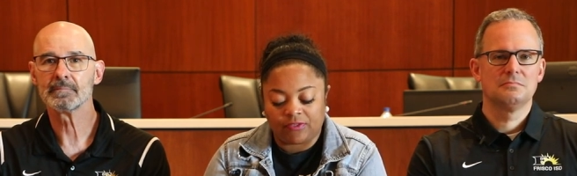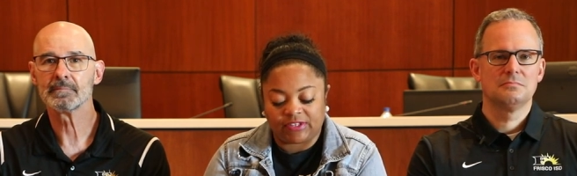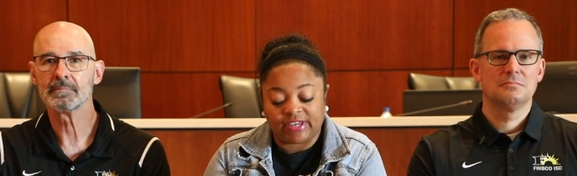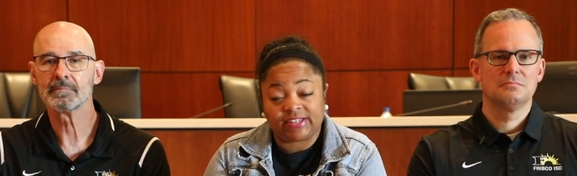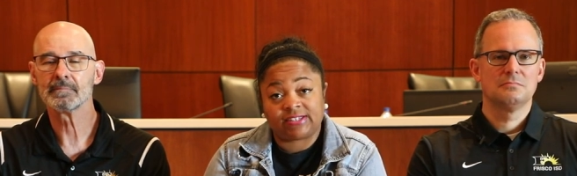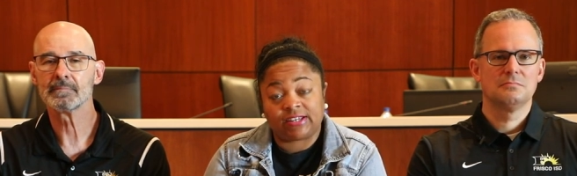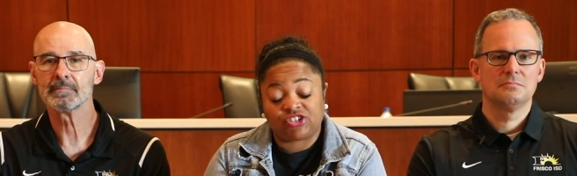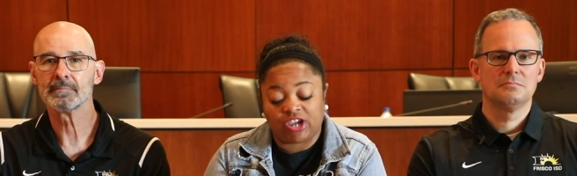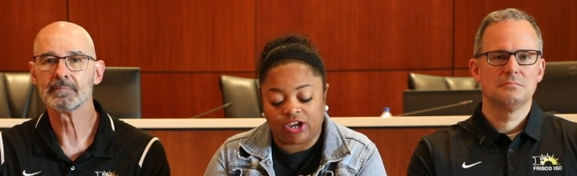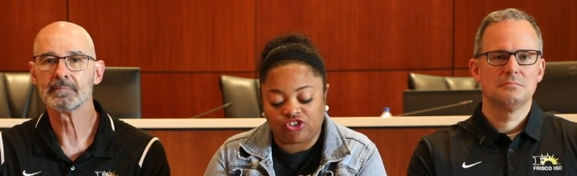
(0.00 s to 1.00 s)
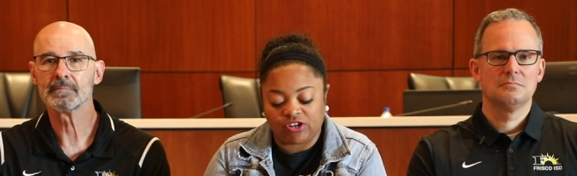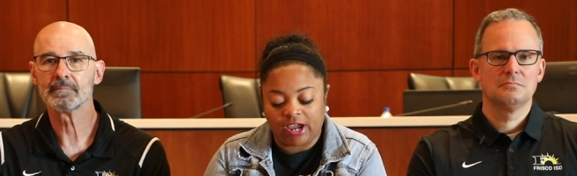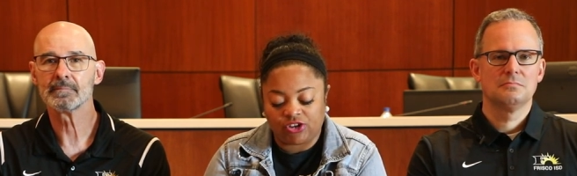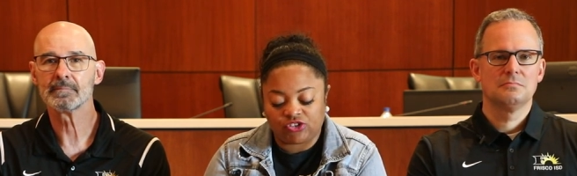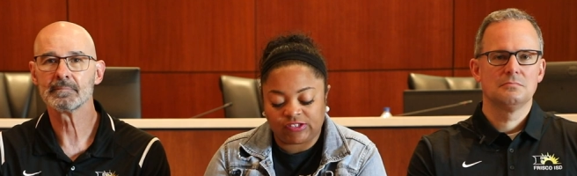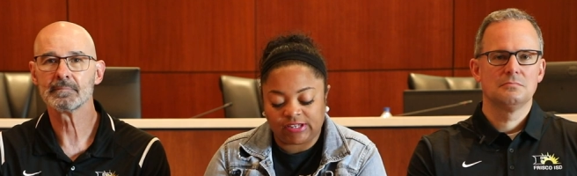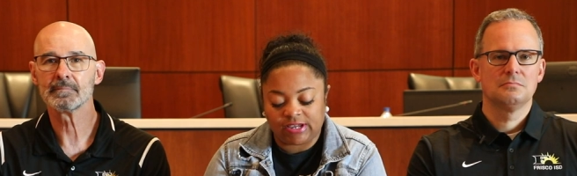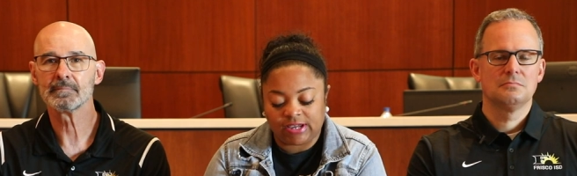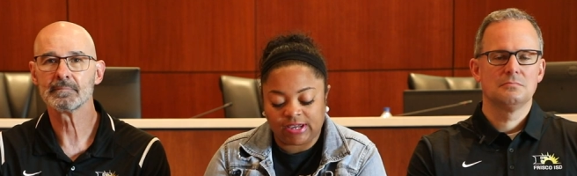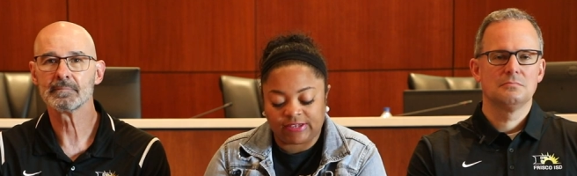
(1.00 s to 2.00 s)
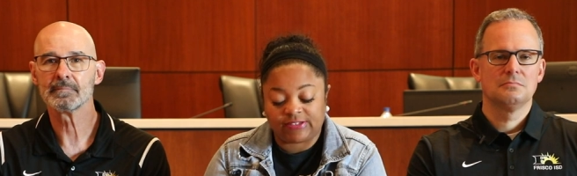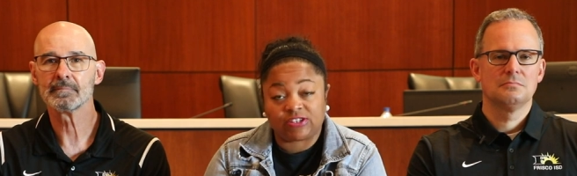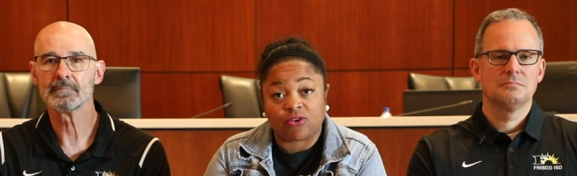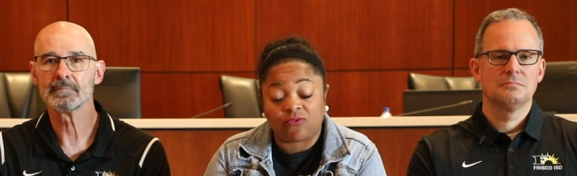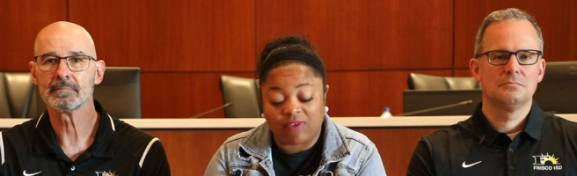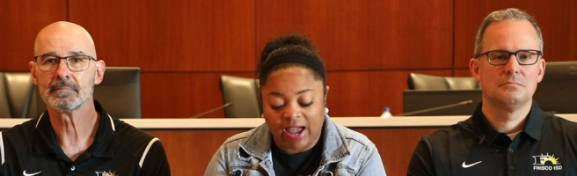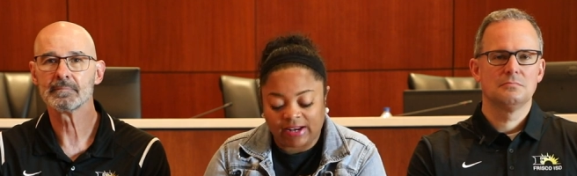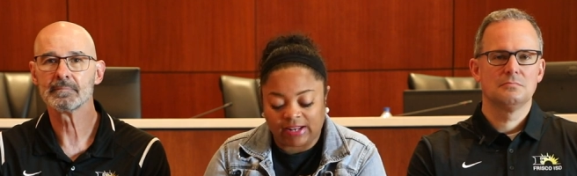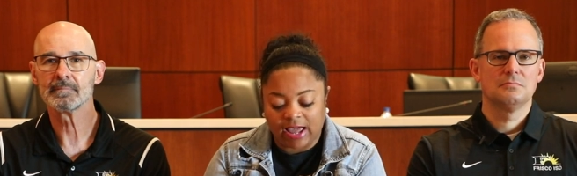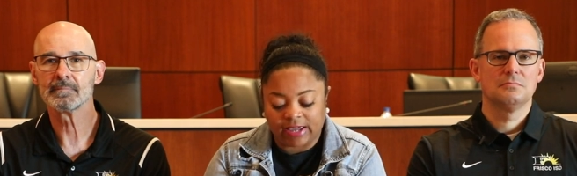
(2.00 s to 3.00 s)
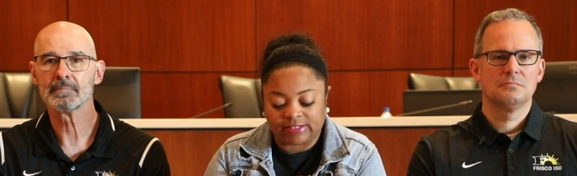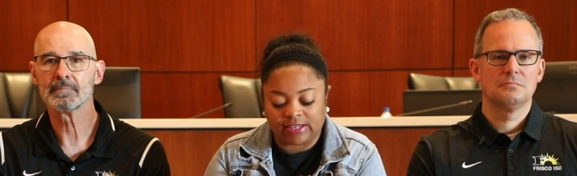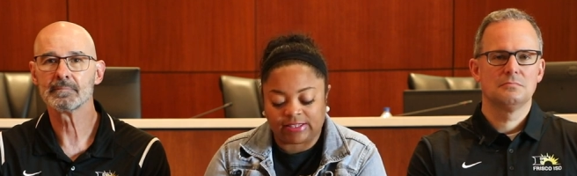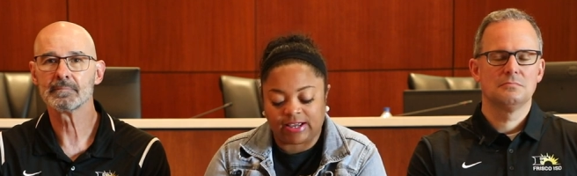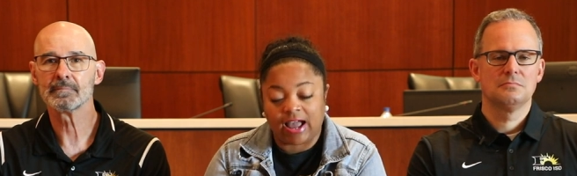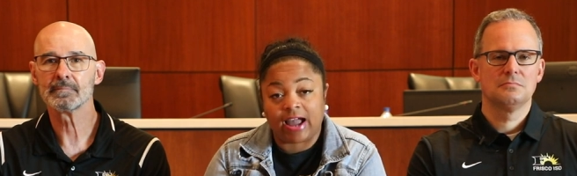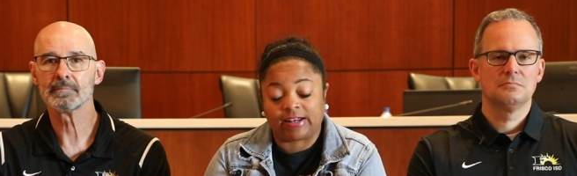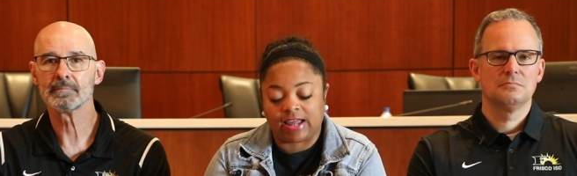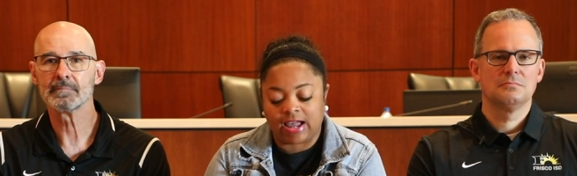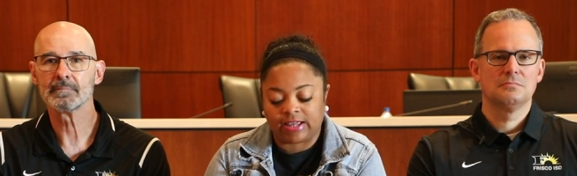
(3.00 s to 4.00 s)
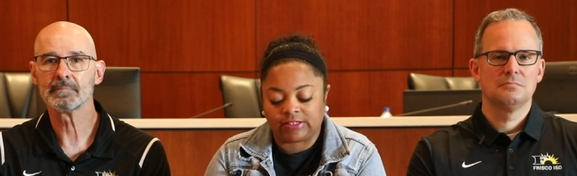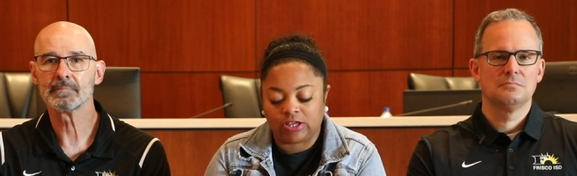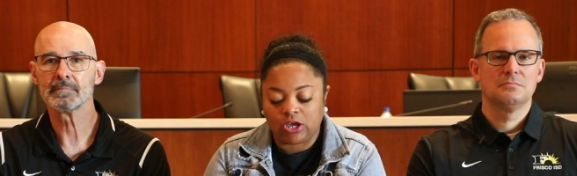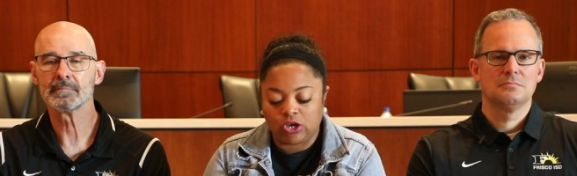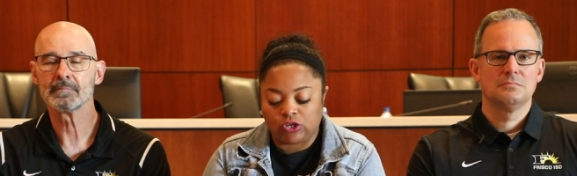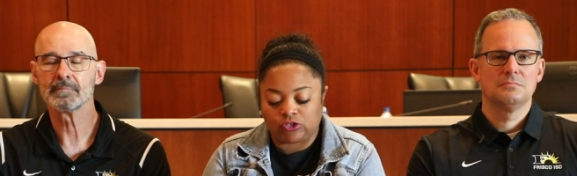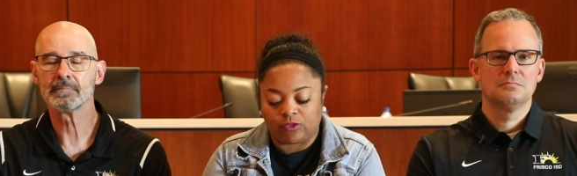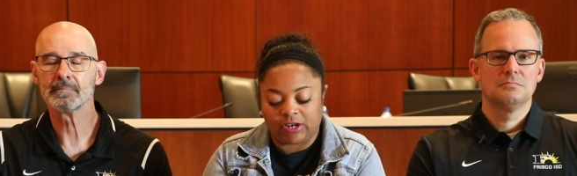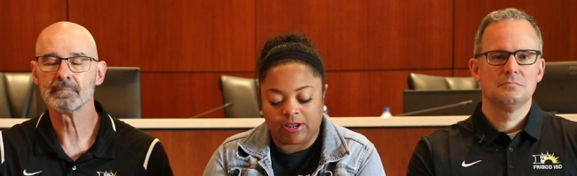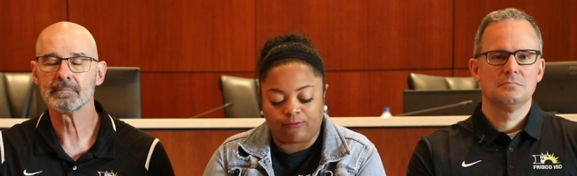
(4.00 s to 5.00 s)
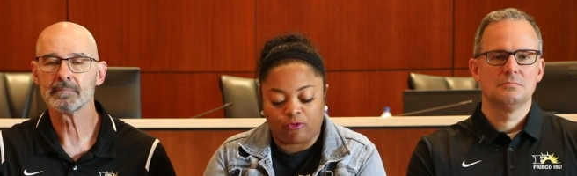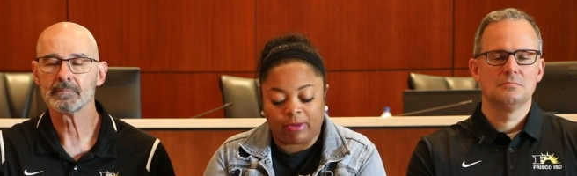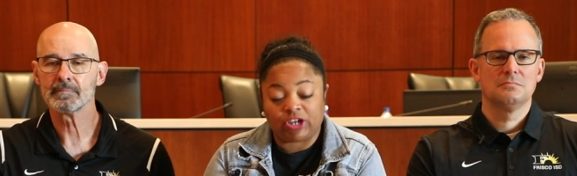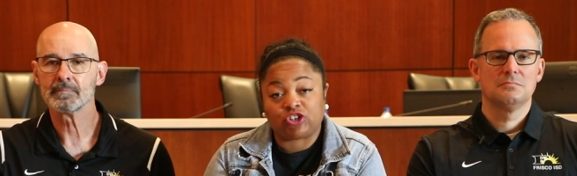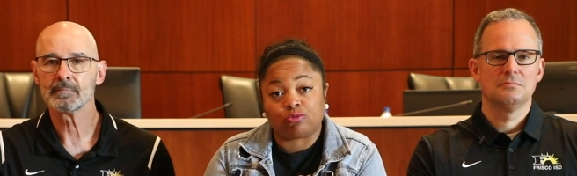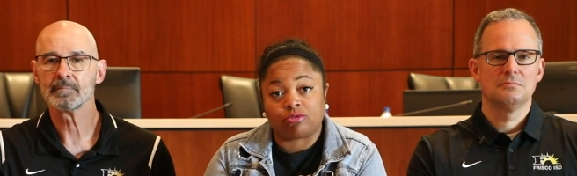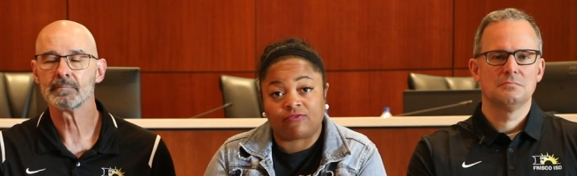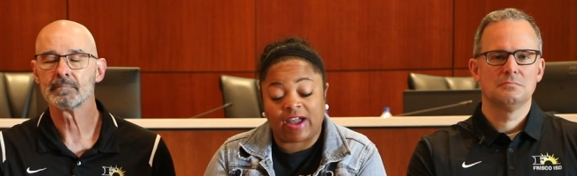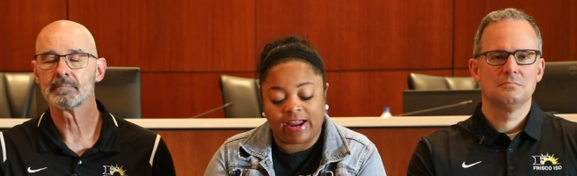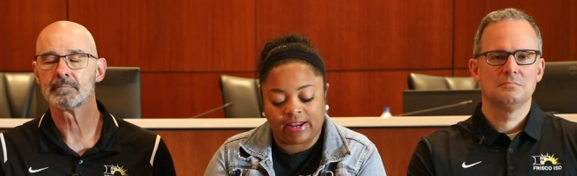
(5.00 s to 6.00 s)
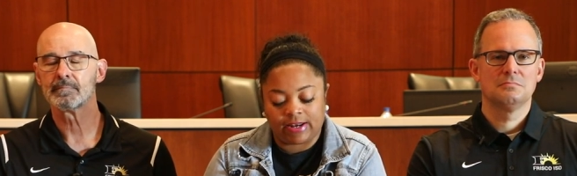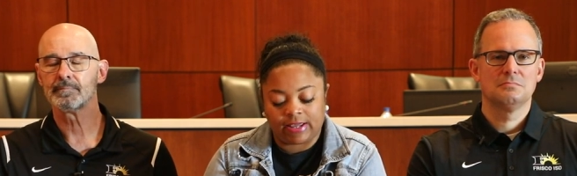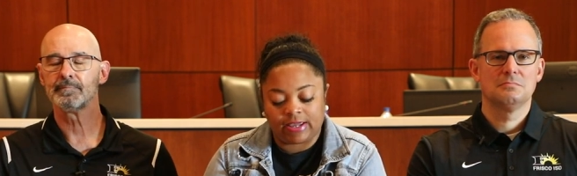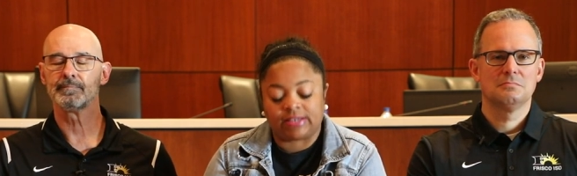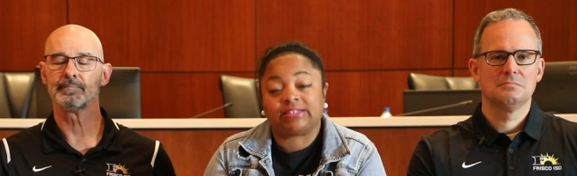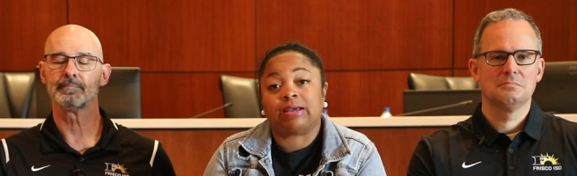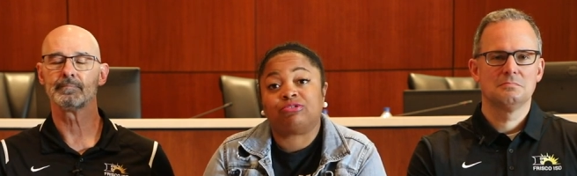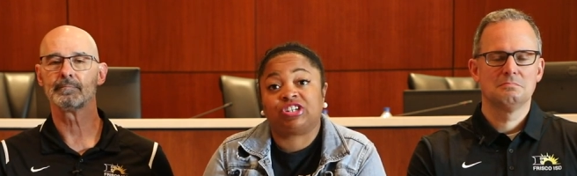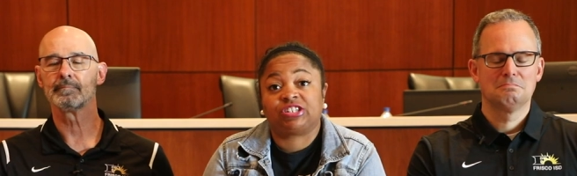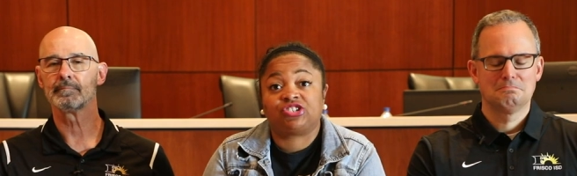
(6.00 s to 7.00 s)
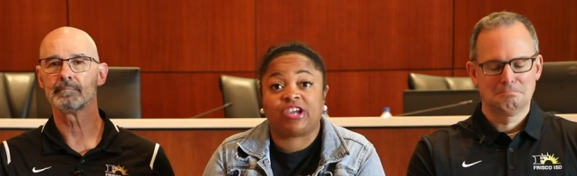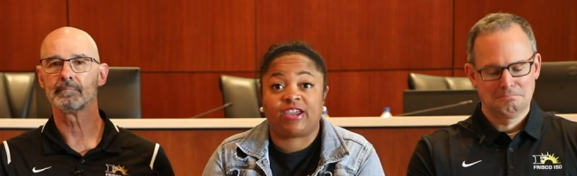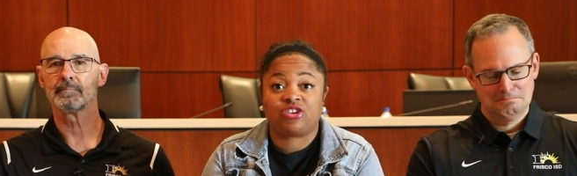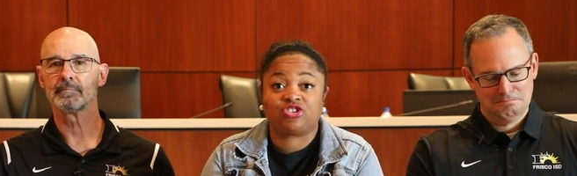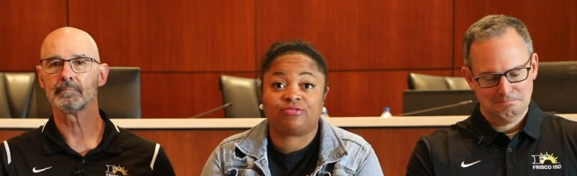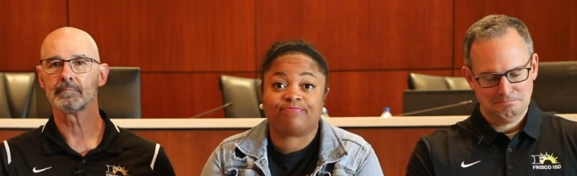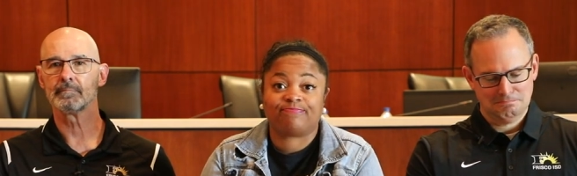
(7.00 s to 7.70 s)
Speaker 1: the Texas Education Agency is still finalizing the guidelines so that information provided is subject to change.